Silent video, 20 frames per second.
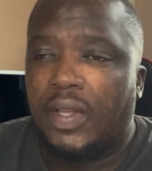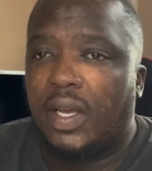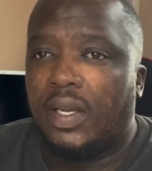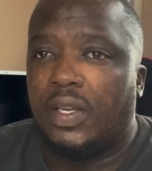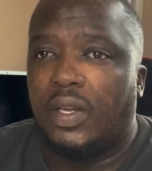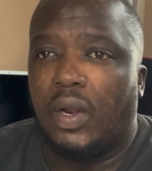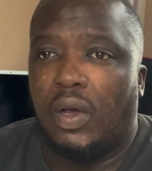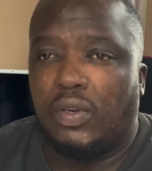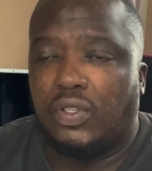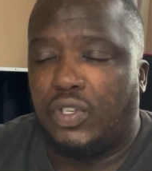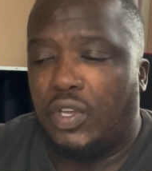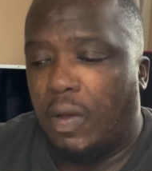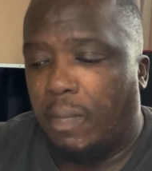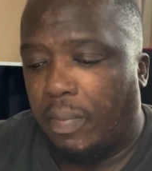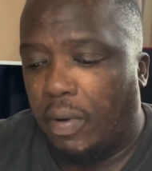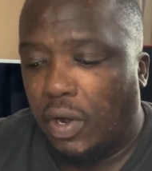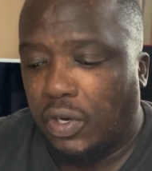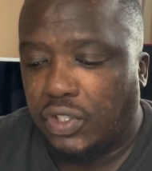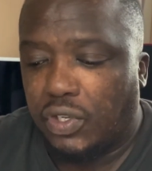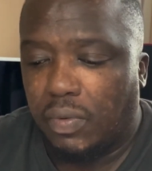you know, to your
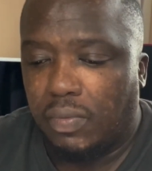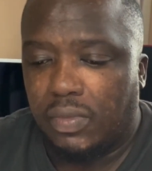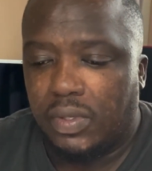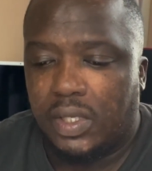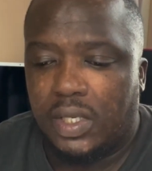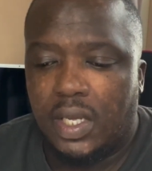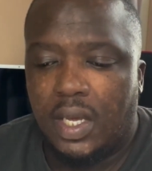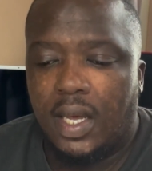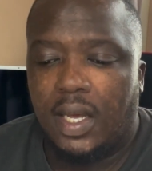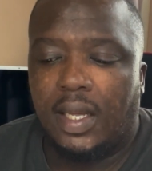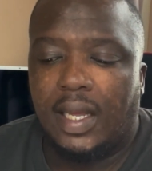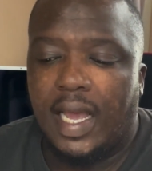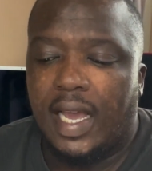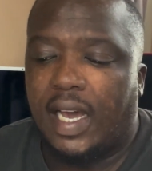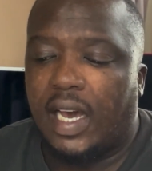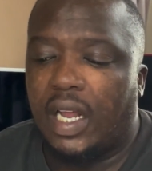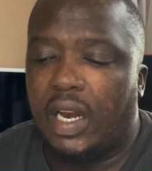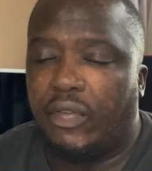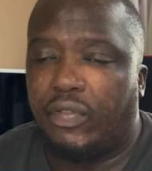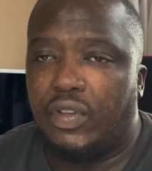bottoms. It
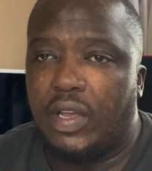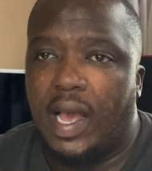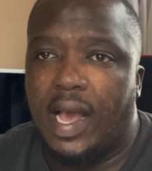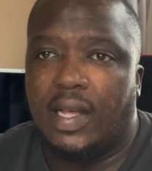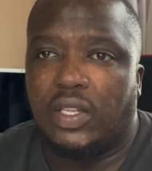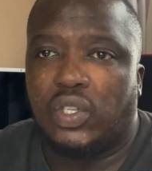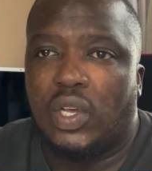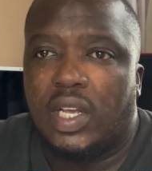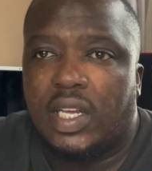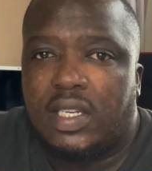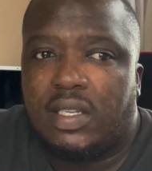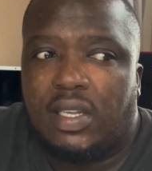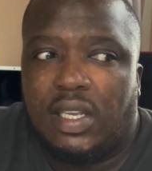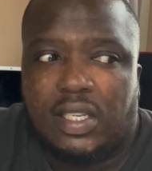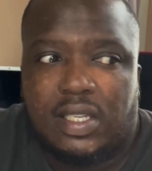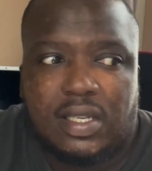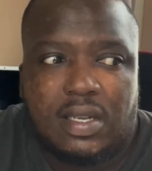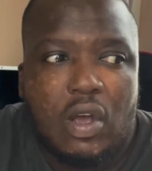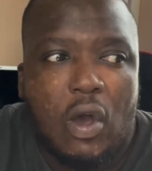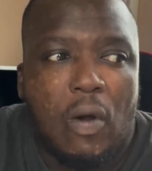kind of, yeah, so it
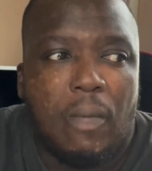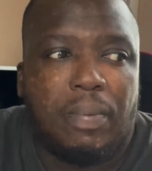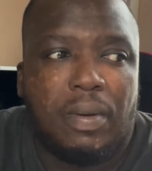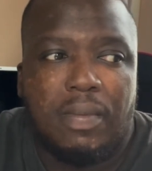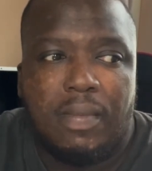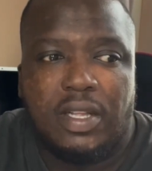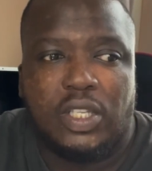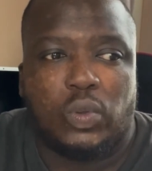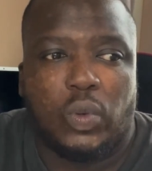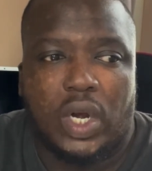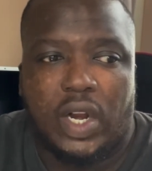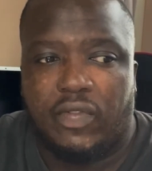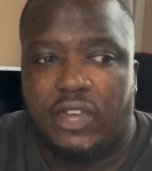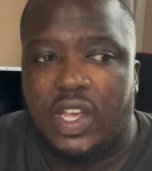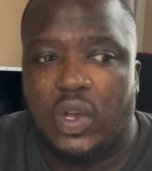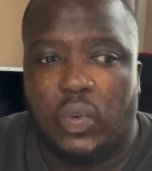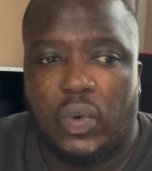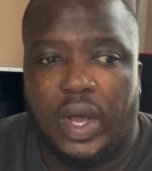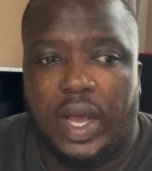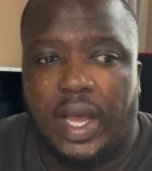just complements whatever
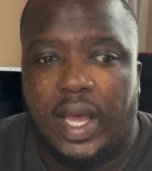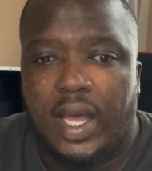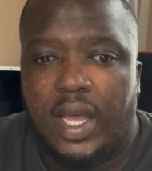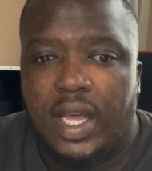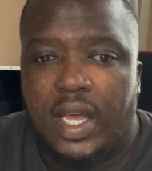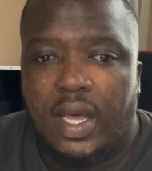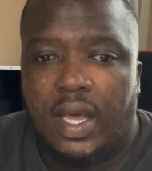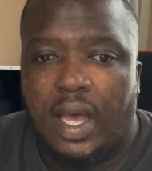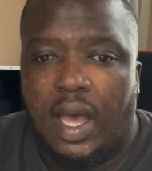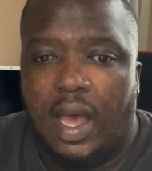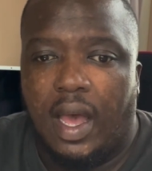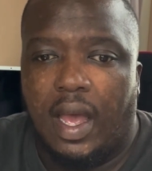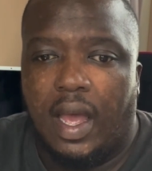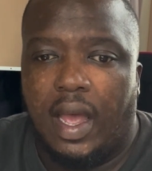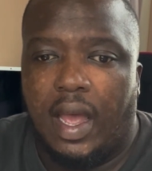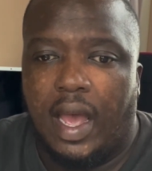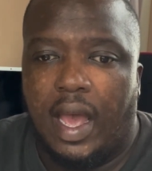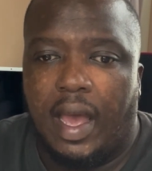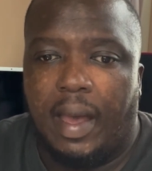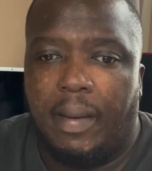you wear.
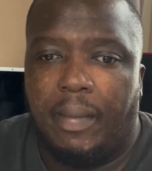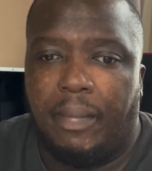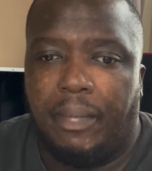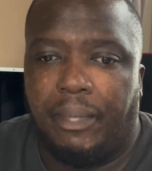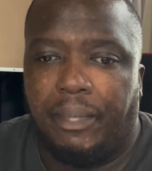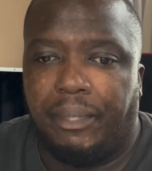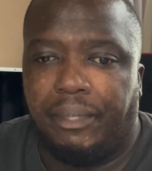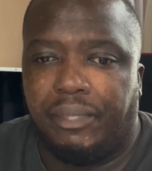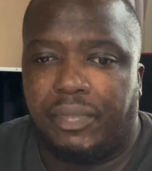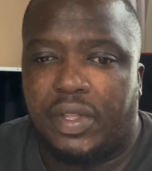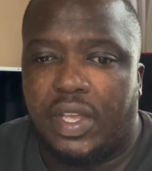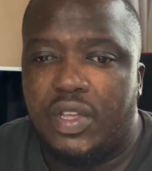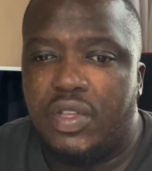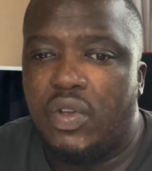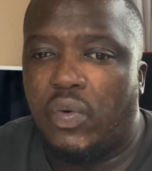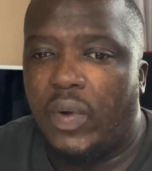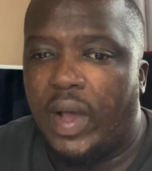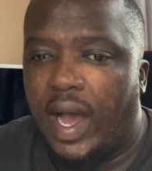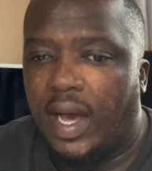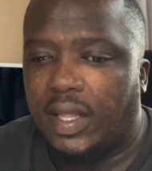Can
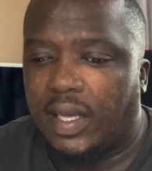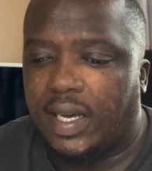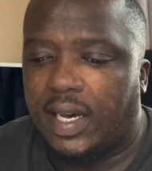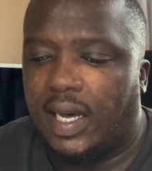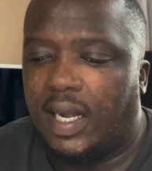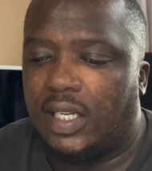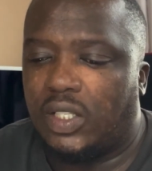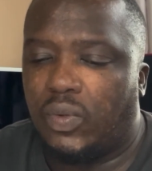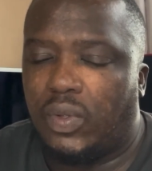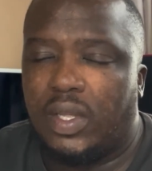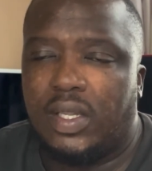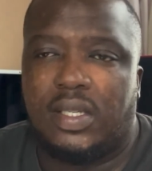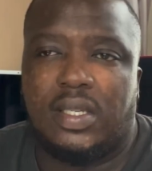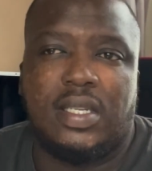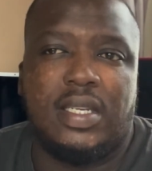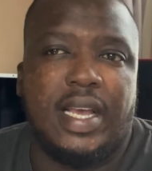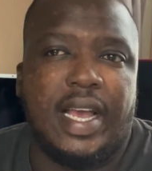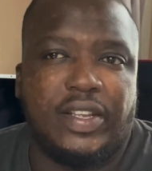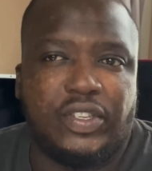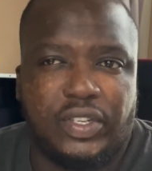you wear other colors with this?
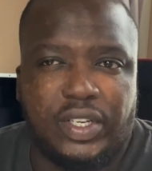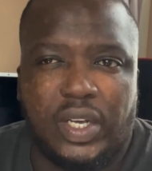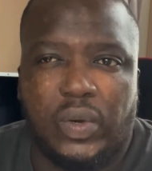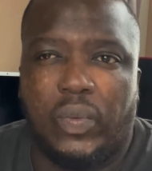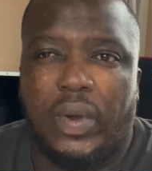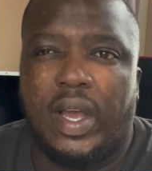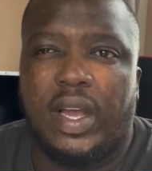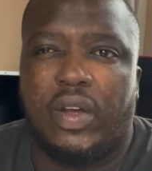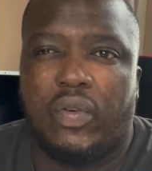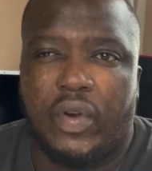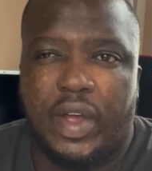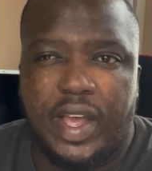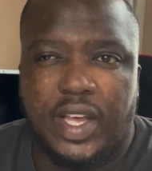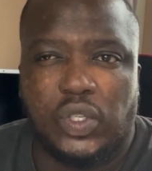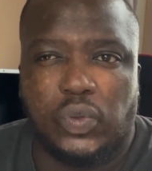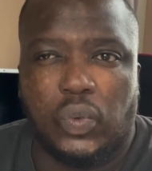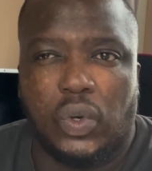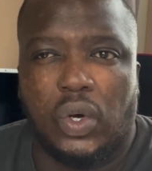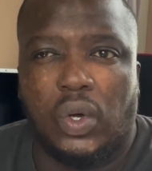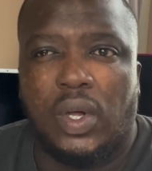Yes, you can wear gray
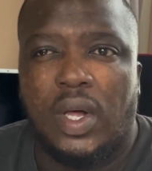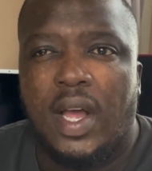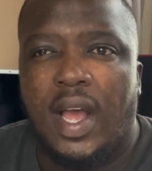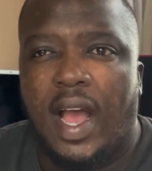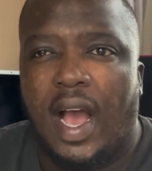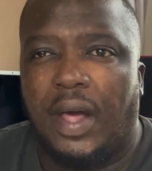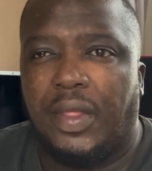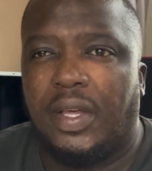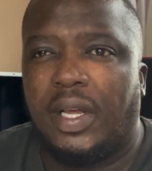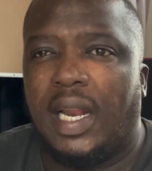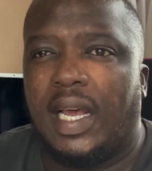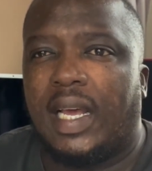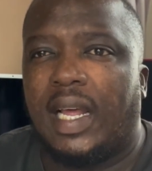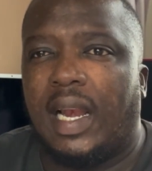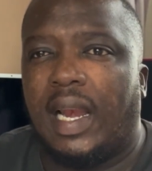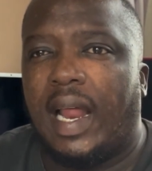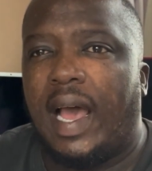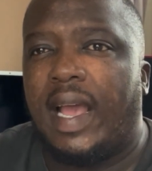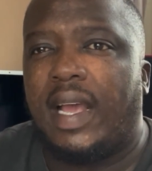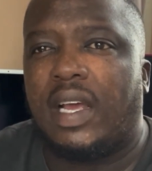as well. I think like a
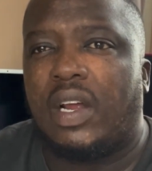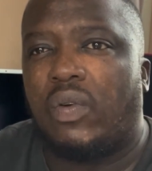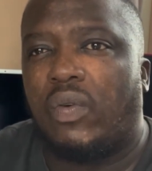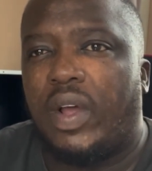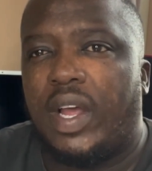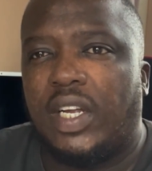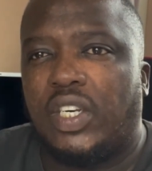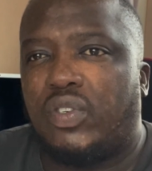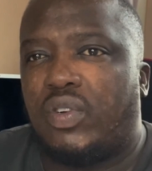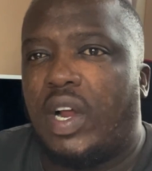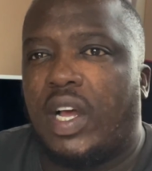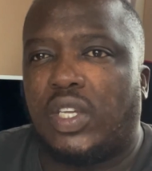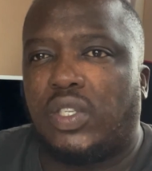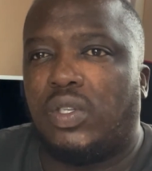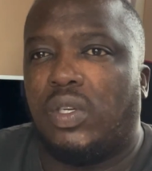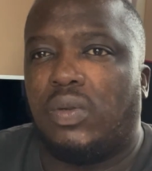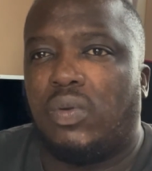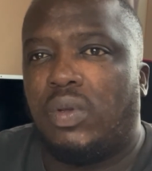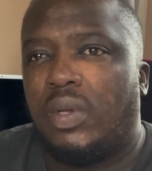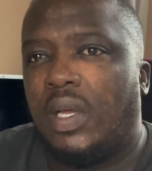light gray
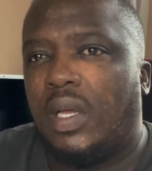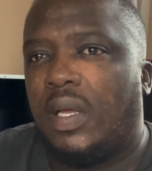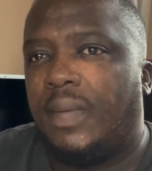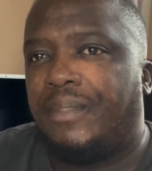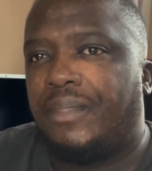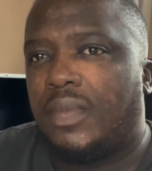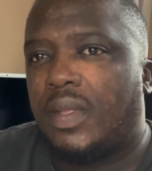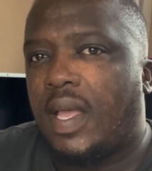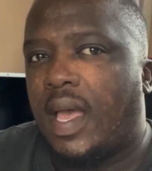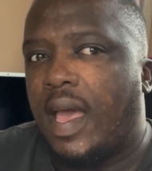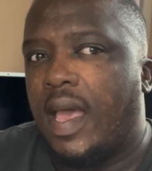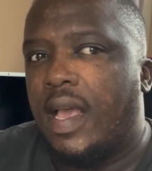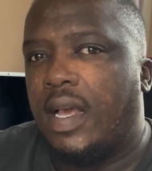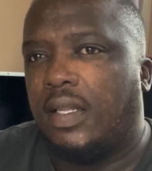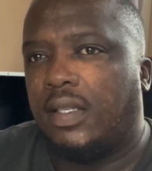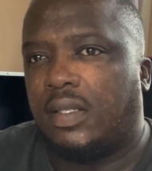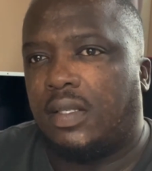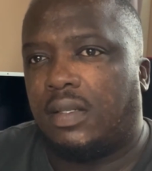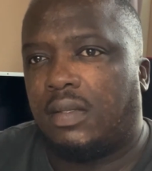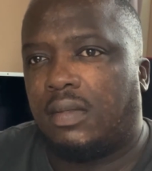tracksuit
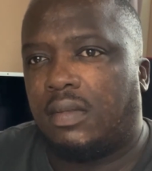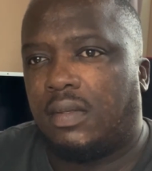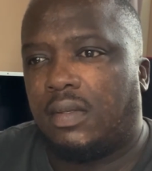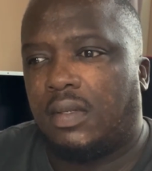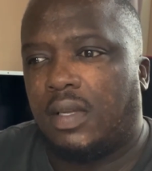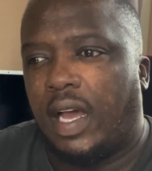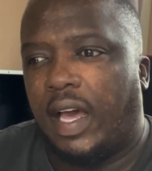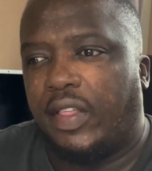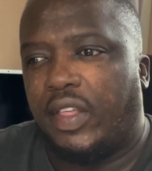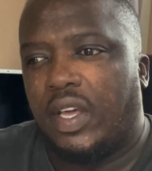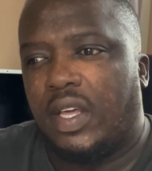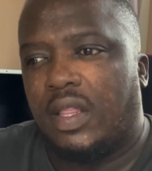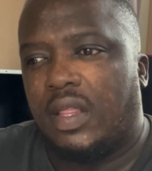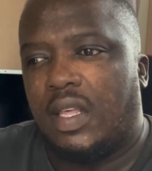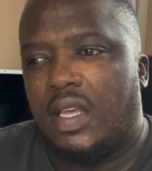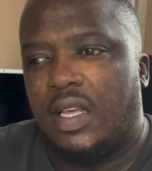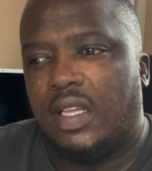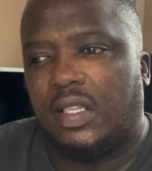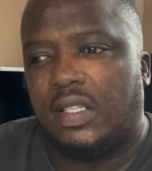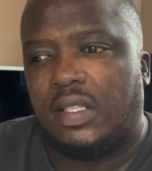is, I think,
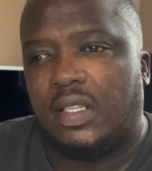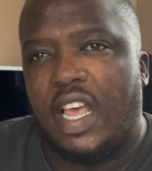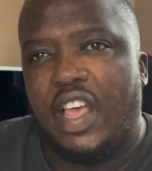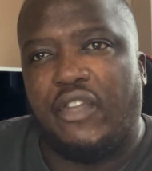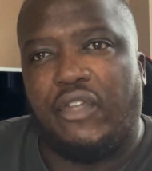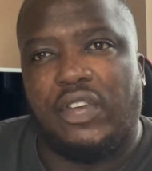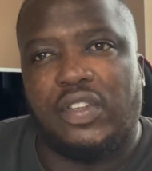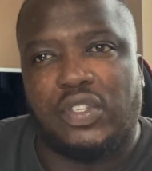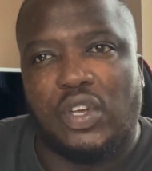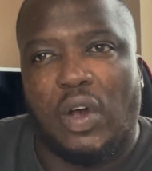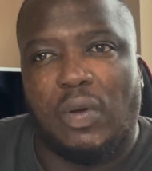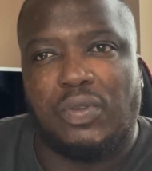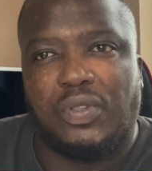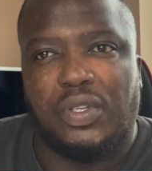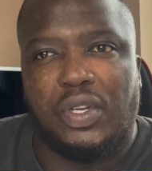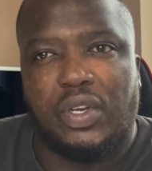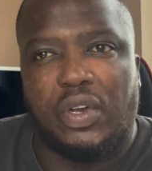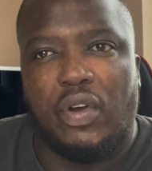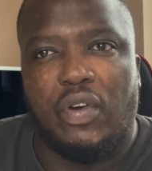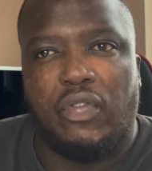the safest option
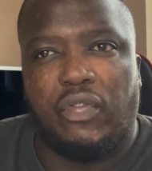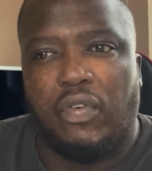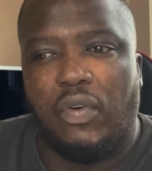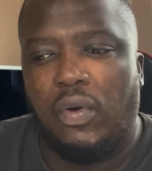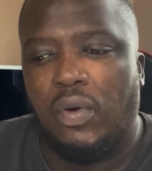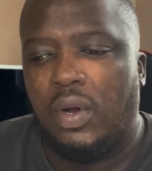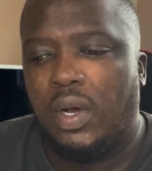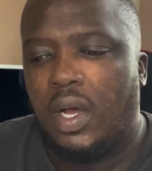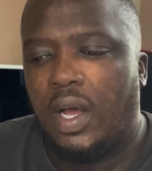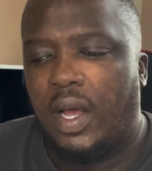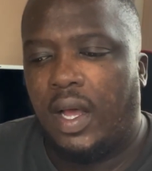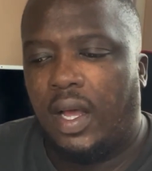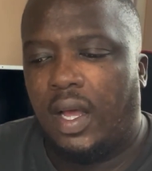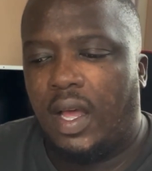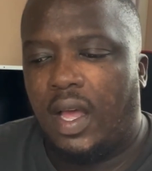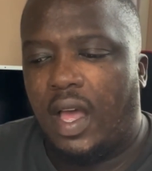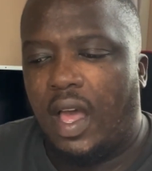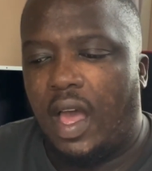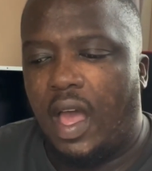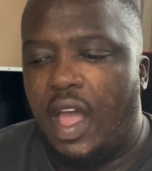to go for.
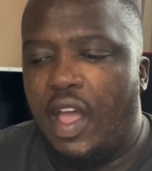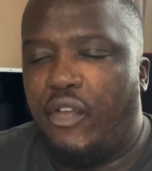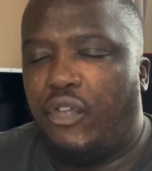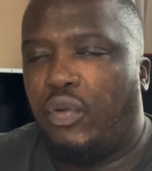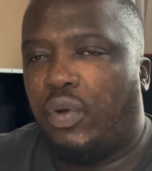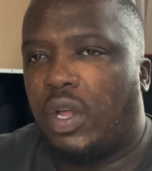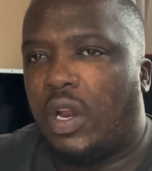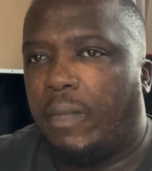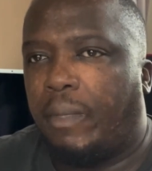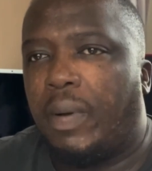If you want to